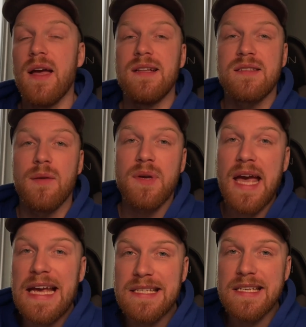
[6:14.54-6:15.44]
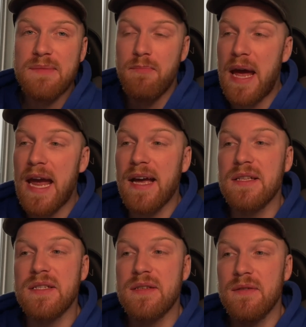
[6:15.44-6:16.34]
In some cases,
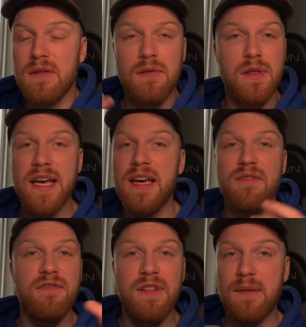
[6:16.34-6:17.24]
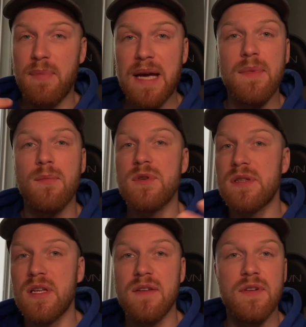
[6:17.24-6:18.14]
band members
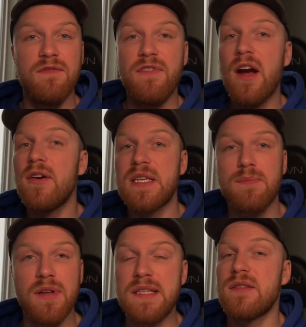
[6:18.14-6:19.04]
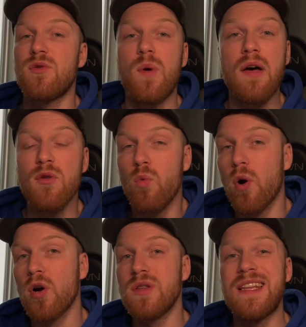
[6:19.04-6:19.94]
live in various places around the
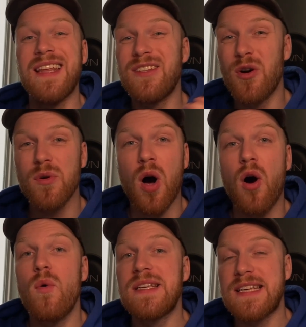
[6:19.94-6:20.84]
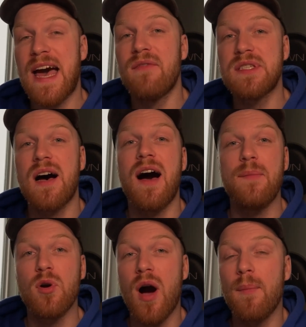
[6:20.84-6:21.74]
world, and they don't always have
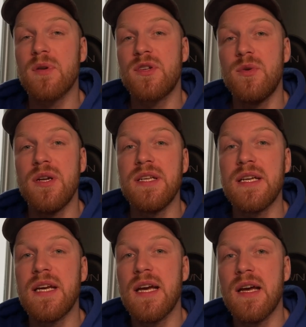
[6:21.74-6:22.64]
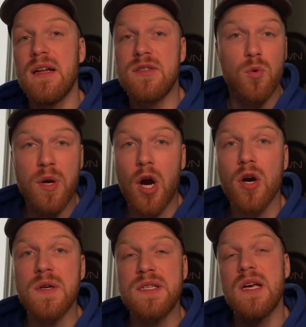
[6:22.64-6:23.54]
time or opportunity to
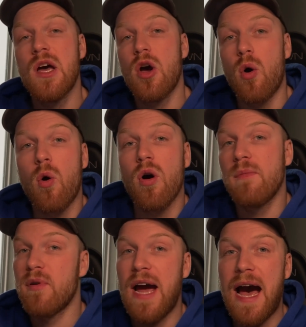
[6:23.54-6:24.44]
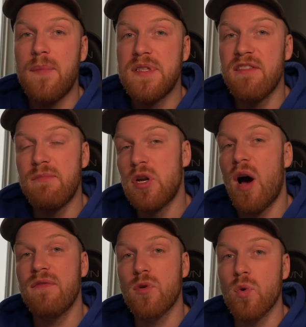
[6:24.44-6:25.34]
rehearse. Or perhaps they've been
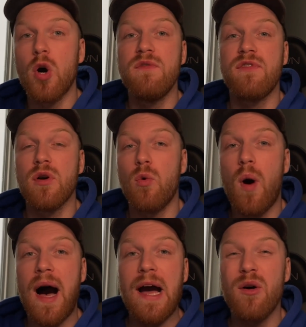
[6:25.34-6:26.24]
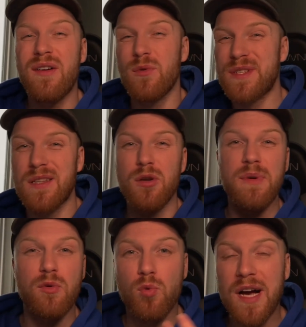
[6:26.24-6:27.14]
off the road for a while, everyone's a little
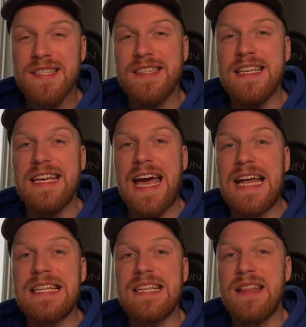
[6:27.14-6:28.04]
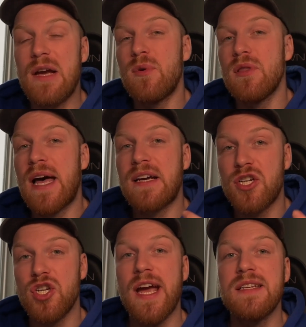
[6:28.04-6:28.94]
bit rusty, and they would like a
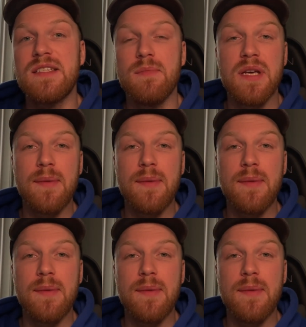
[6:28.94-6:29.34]
chance to be